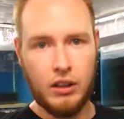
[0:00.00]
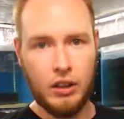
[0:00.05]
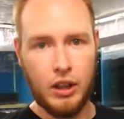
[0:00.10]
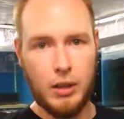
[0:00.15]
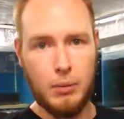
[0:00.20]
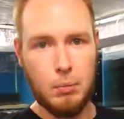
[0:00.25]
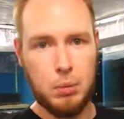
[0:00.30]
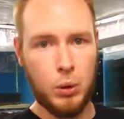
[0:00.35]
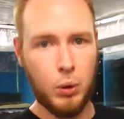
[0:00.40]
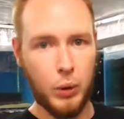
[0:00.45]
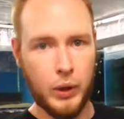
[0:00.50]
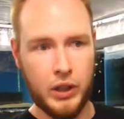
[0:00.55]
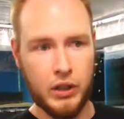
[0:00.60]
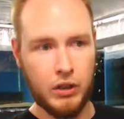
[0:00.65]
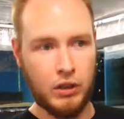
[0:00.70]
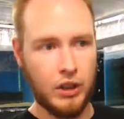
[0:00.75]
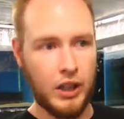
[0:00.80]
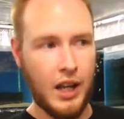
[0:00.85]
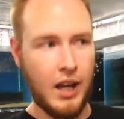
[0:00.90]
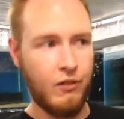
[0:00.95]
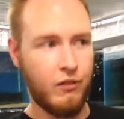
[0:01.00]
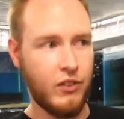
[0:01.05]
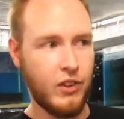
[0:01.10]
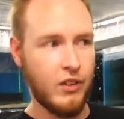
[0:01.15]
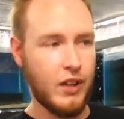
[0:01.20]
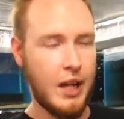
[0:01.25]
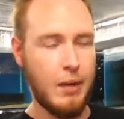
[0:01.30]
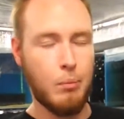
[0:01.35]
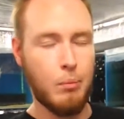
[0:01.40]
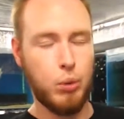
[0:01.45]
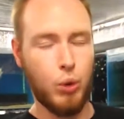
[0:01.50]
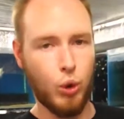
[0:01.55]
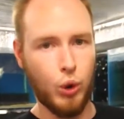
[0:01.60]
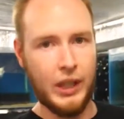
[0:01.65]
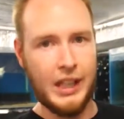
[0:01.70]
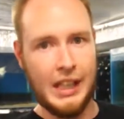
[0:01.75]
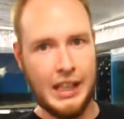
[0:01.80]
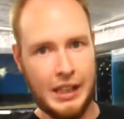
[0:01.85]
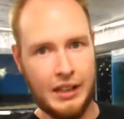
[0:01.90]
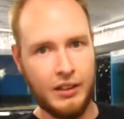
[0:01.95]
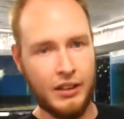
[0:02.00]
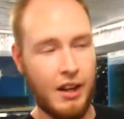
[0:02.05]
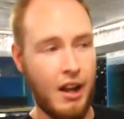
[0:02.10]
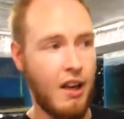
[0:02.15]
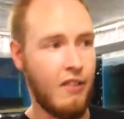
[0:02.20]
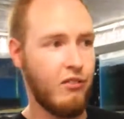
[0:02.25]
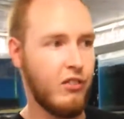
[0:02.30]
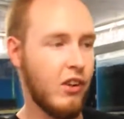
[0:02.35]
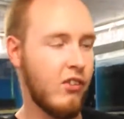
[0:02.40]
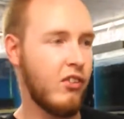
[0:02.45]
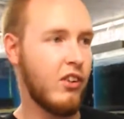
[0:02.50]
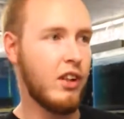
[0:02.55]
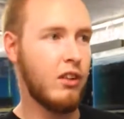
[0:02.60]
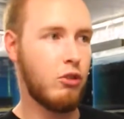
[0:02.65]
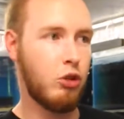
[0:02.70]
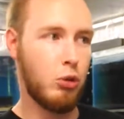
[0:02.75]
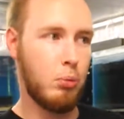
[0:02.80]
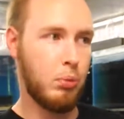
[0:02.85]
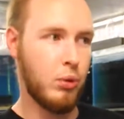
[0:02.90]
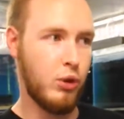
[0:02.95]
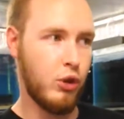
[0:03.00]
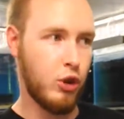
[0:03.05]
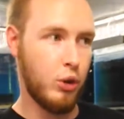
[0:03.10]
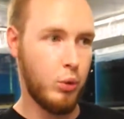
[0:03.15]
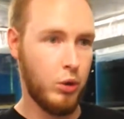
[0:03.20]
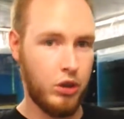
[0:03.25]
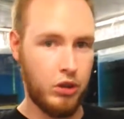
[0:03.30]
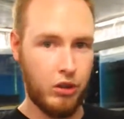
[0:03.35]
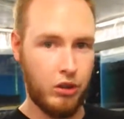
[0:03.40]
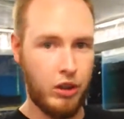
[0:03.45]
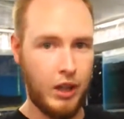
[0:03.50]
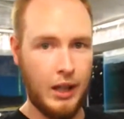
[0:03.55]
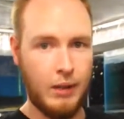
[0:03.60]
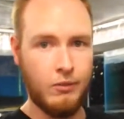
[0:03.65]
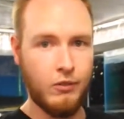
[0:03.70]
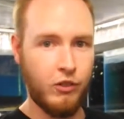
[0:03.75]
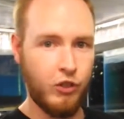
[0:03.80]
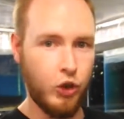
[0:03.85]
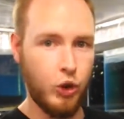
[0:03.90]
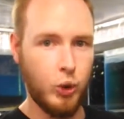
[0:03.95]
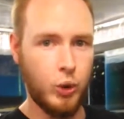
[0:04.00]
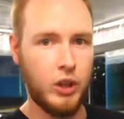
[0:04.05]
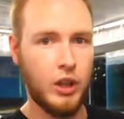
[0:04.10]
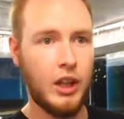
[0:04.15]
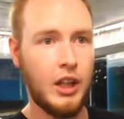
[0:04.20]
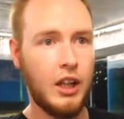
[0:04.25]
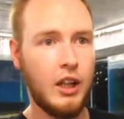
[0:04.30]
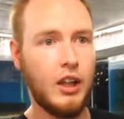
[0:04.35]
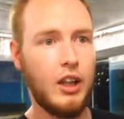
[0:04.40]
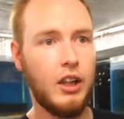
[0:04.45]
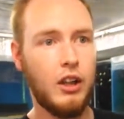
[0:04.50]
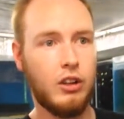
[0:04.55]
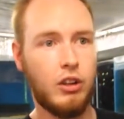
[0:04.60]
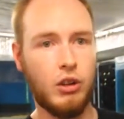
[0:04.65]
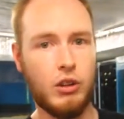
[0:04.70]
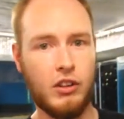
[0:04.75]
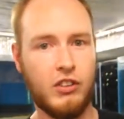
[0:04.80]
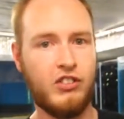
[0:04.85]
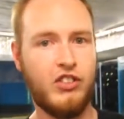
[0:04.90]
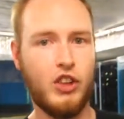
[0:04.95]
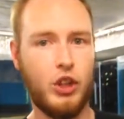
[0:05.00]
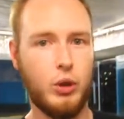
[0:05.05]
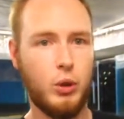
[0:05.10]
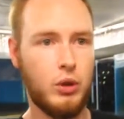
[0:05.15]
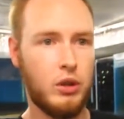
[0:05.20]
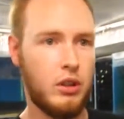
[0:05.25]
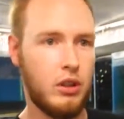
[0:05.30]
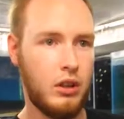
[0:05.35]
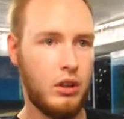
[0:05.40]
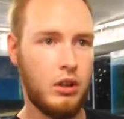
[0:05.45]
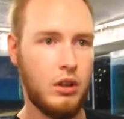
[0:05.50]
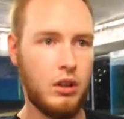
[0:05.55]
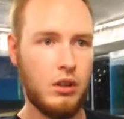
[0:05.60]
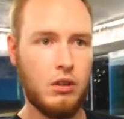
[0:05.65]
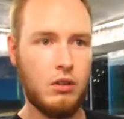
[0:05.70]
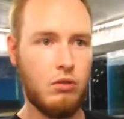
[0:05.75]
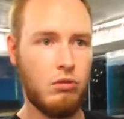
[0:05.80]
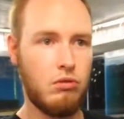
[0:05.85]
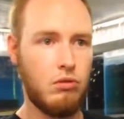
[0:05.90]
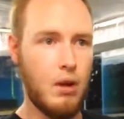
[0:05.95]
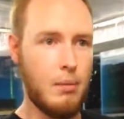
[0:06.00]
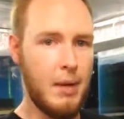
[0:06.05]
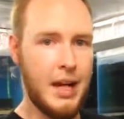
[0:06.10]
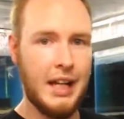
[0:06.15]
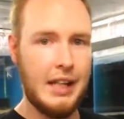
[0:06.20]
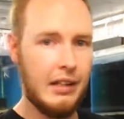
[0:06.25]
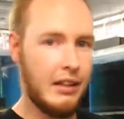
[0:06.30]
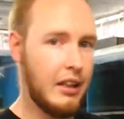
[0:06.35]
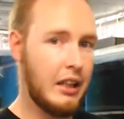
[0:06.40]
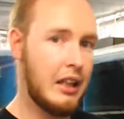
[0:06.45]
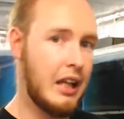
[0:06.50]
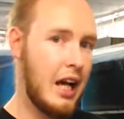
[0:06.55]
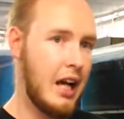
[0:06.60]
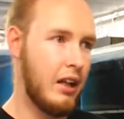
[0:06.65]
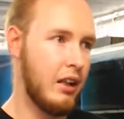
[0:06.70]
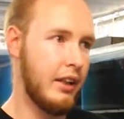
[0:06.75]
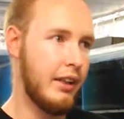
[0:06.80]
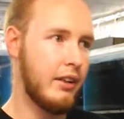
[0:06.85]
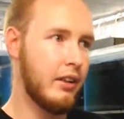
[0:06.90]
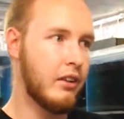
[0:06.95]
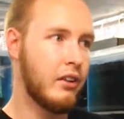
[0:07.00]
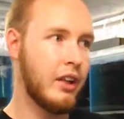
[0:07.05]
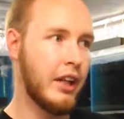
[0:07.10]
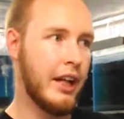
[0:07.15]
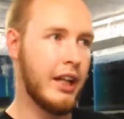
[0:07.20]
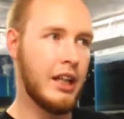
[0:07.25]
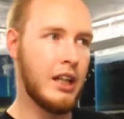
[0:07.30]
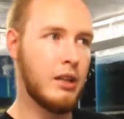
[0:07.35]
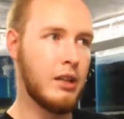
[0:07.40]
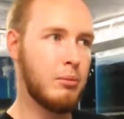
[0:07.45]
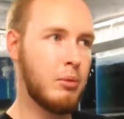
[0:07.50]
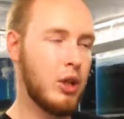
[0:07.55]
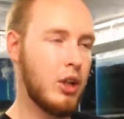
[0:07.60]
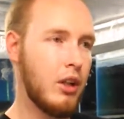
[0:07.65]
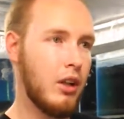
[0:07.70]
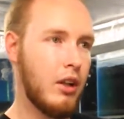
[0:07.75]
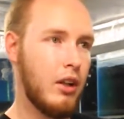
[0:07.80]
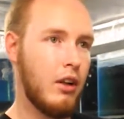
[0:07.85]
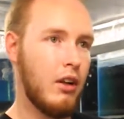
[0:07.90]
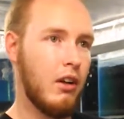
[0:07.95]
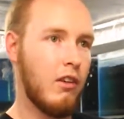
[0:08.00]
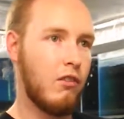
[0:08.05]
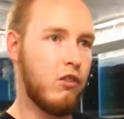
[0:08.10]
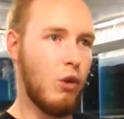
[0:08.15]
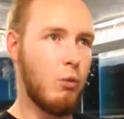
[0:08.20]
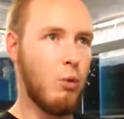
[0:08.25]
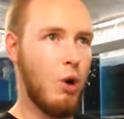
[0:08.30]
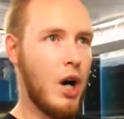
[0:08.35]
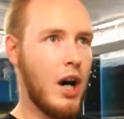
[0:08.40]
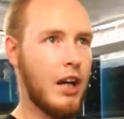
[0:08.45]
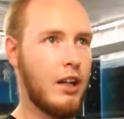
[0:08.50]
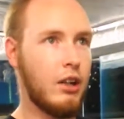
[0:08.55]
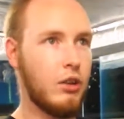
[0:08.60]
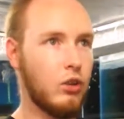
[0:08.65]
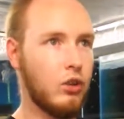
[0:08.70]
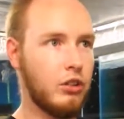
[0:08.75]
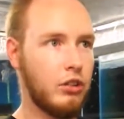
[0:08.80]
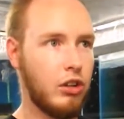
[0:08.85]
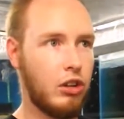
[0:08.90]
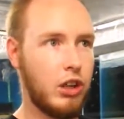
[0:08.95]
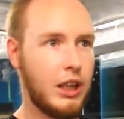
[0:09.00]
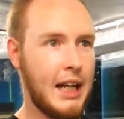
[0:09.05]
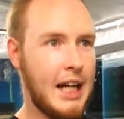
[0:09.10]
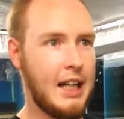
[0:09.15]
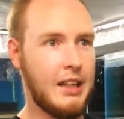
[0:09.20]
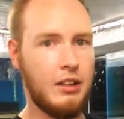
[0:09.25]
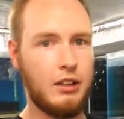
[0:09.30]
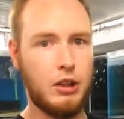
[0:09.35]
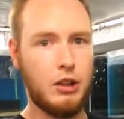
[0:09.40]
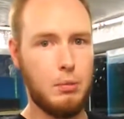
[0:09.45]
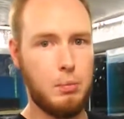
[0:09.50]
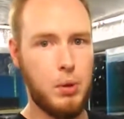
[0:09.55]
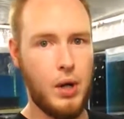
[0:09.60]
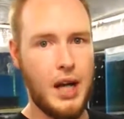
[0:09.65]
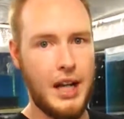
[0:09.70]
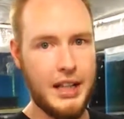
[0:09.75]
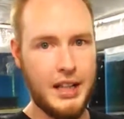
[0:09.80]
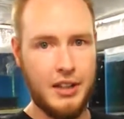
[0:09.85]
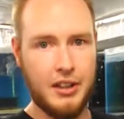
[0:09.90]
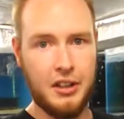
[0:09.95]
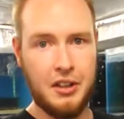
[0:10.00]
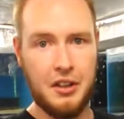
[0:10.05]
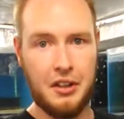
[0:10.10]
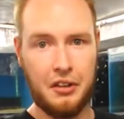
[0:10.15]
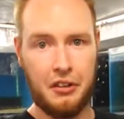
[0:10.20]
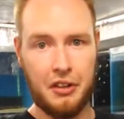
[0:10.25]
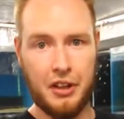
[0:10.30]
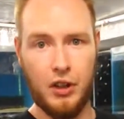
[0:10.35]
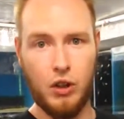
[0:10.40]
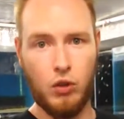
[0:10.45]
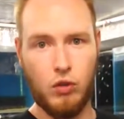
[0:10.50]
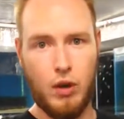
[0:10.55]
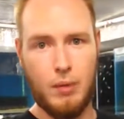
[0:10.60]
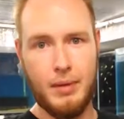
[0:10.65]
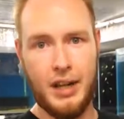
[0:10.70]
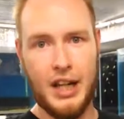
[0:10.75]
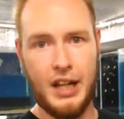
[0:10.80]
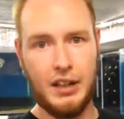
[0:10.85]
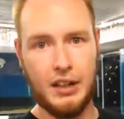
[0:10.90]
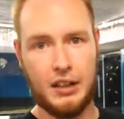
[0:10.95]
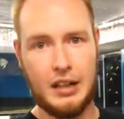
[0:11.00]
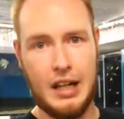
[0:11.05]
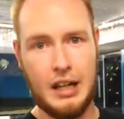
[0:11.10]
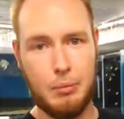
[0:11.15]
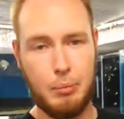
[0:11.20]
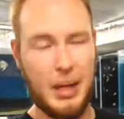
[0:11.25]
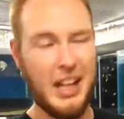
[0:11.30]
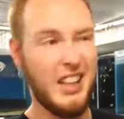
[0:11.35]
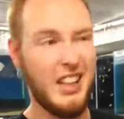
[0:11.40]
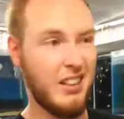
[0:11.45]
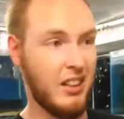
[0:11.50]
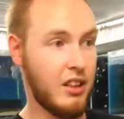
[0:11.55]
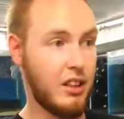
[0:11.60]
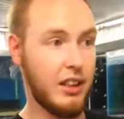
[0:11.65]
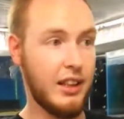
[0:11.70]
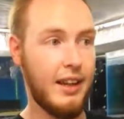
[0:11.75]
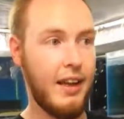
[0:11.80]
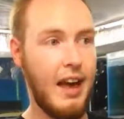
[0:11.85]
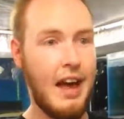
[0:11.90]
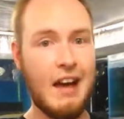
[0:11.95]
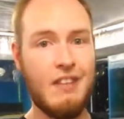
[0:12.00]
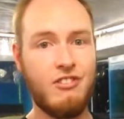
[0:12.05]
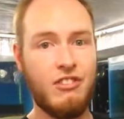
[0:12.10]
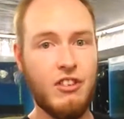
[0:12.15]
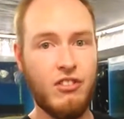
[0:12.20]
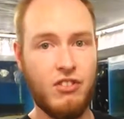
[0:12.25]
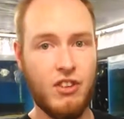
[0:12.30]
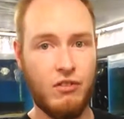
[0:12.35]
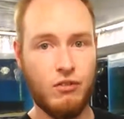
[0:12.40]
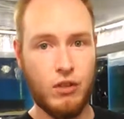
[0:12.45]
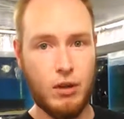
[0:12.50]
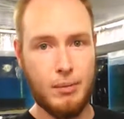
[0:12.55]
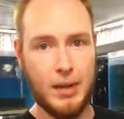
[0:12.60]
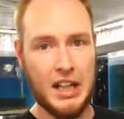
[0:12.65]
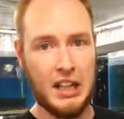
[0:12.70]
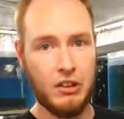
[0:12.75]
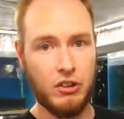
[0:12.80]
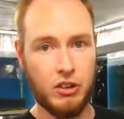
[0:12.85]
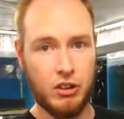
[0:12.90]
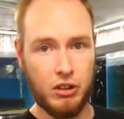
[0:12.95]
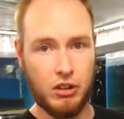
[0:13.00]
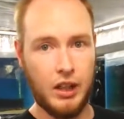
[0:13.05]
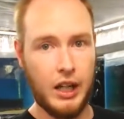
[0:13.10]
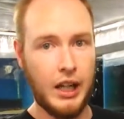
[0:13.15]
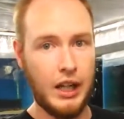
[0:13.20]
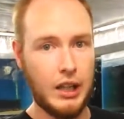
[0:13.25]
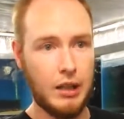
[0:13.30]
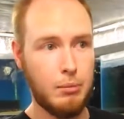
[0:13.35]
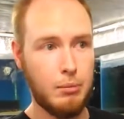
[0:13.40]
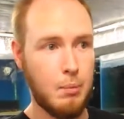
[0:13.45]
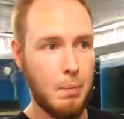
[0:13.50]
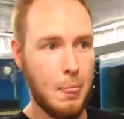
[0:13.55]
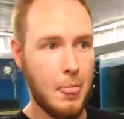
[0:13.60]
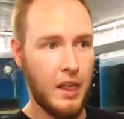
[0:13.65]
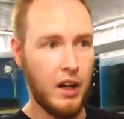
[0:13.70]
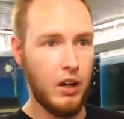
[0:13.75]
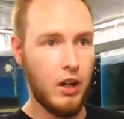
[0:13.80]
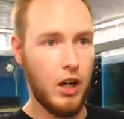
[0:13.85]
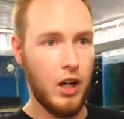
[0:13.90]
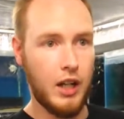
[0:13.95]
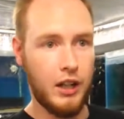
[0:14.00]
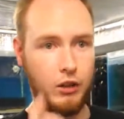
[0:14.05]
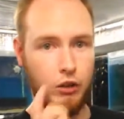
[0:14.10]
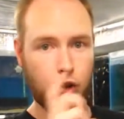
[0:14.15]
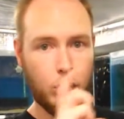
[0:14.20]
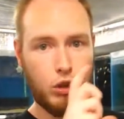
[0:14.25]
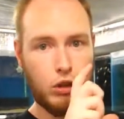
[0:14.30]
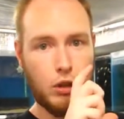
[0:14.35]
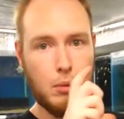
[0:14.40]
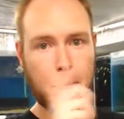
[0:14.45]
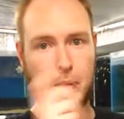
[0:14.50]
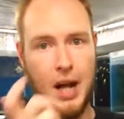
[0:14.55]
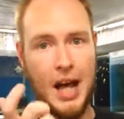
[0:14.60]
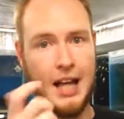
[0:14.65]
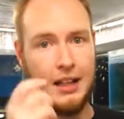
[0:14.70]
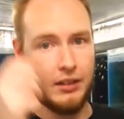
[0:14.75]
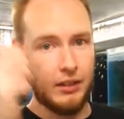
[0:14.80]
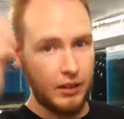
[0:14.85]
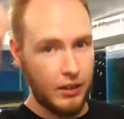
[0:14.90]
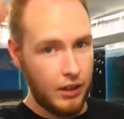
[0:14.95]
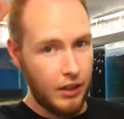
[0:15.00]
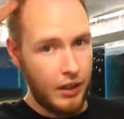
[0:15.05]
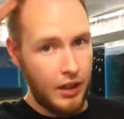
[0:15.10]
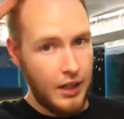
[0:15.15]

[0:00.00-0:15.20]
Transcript: and employees and everything to produce the same food. So the food remains exactly the same. From what I can understand, the prices still remain exact. Basically, everything remains the same. It's just the brand